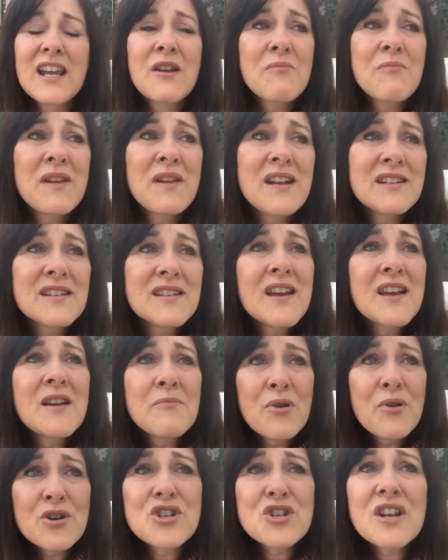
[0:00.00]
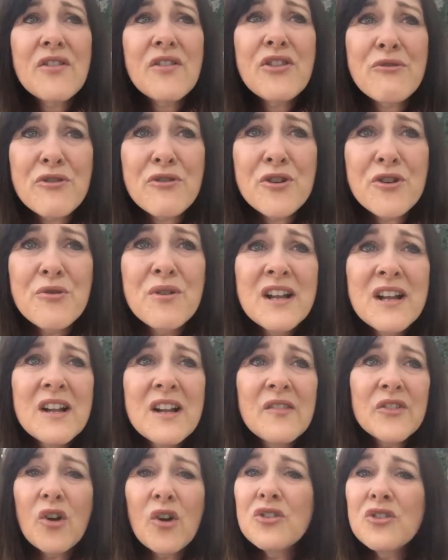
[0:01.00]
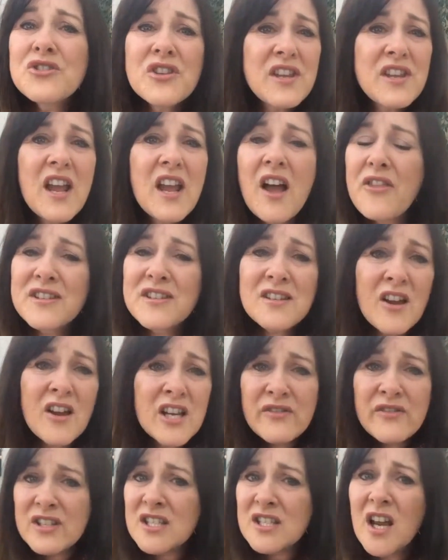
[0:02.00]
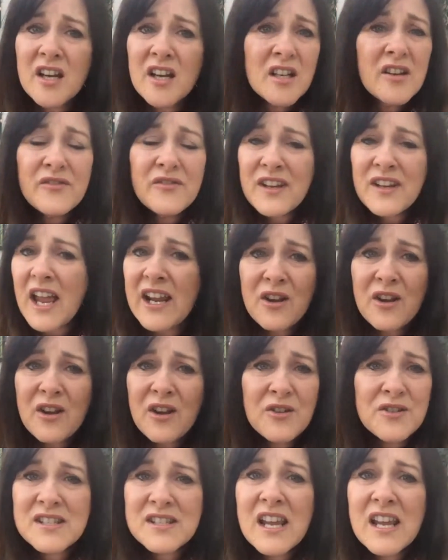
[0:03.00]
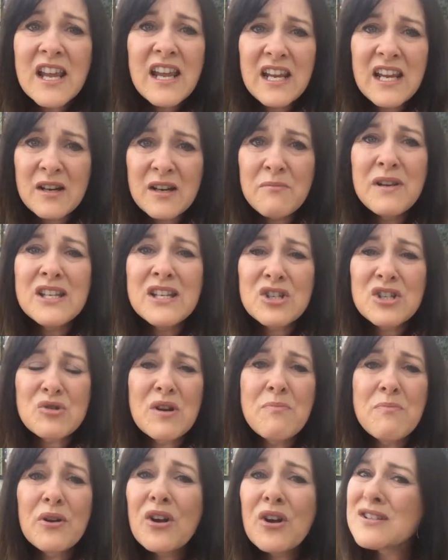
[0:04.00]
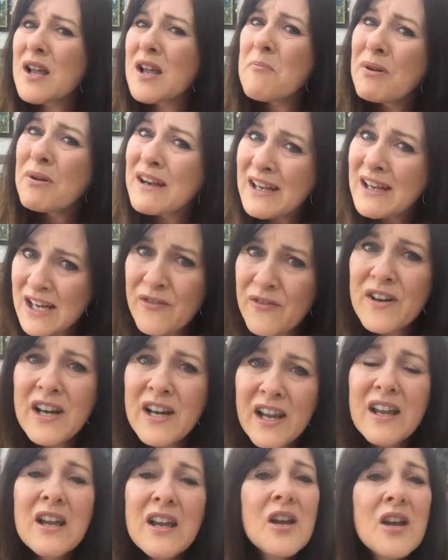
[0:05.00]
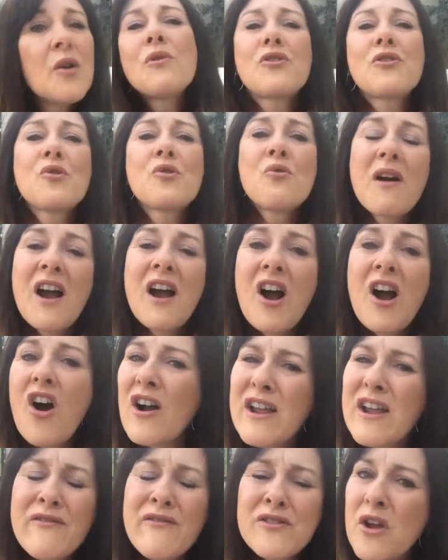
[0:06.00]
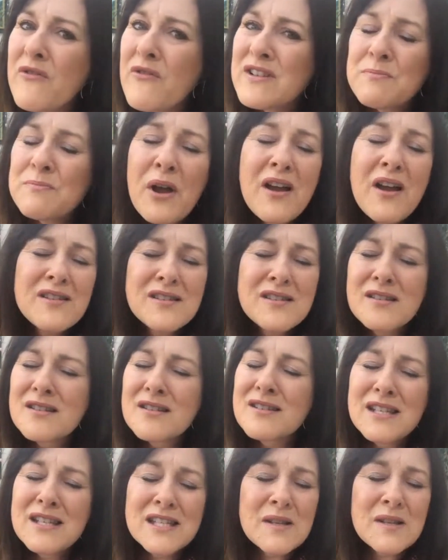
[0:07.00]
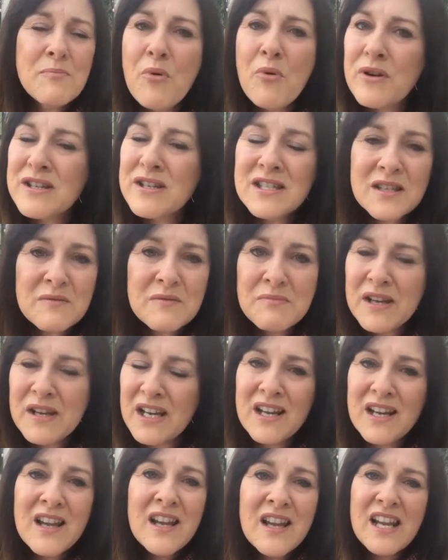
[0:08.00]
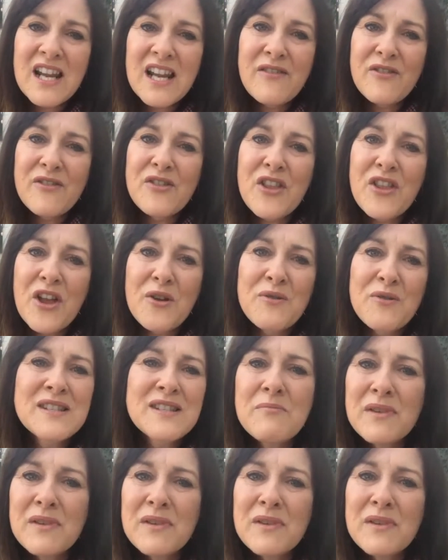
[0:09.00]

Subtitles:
It means pushing through onto the other side of a tunnel of chaos in a ministry, because I believe in it with all my heart, even though this person has disappointed me, even though